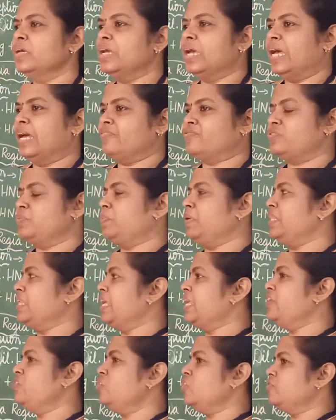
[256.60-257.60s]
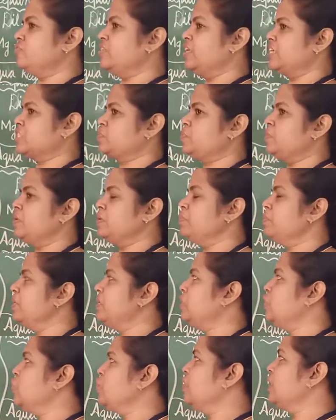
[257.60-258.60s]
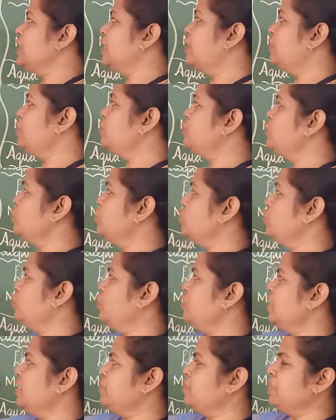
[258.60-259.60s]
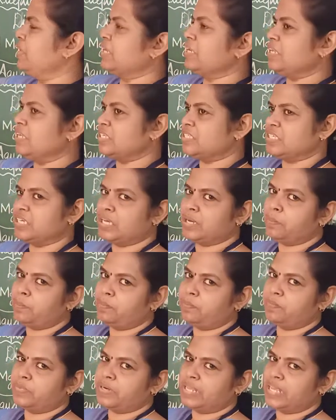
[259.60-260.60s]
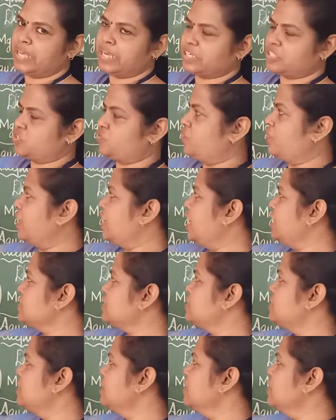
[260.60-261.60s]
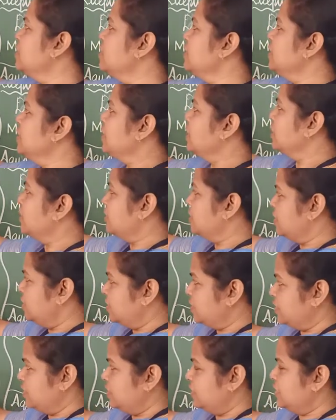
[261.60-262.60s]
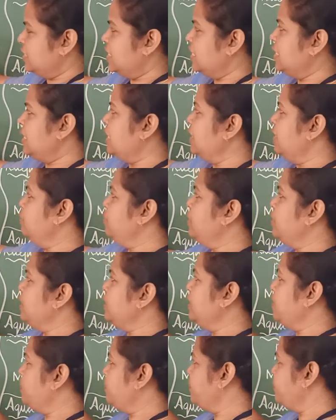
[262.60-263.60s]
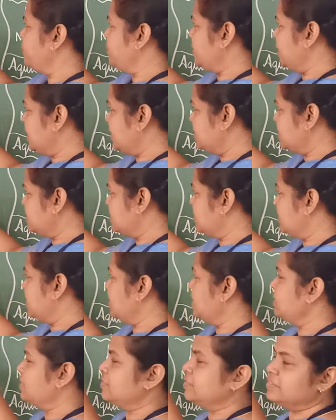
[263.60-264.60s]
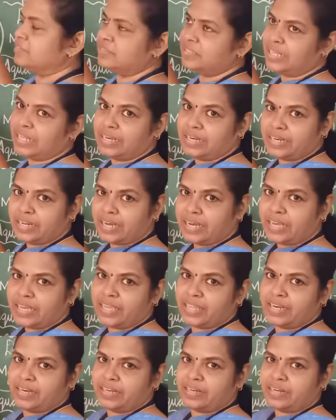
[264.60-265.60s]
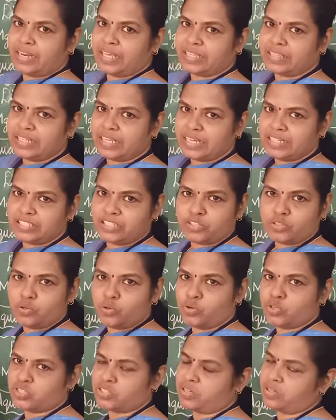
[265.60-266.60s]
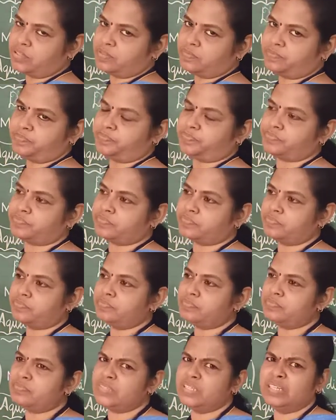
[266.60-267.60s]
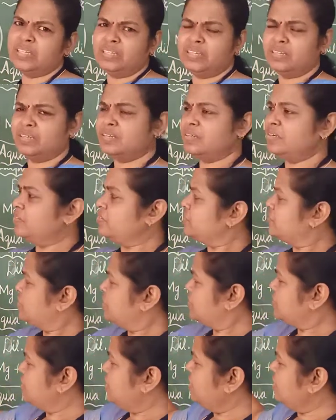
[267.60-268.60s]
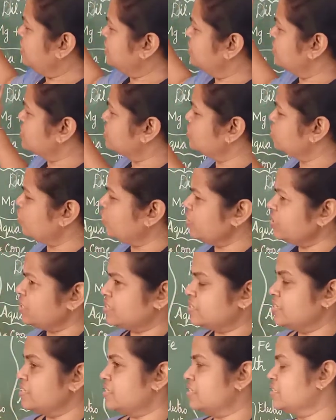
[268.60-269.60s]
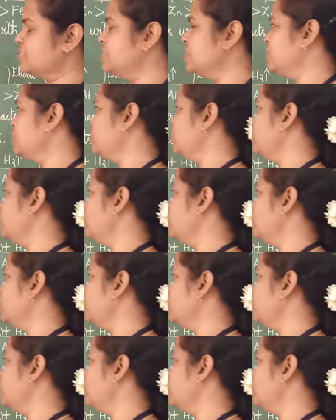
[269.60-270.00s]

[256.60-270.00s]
After, by the end of the experiment, you will come to know that magnesium reacts fast, then aluminium, then zinc, then iron, like that it goes on. See, seeing this now, it is interesting to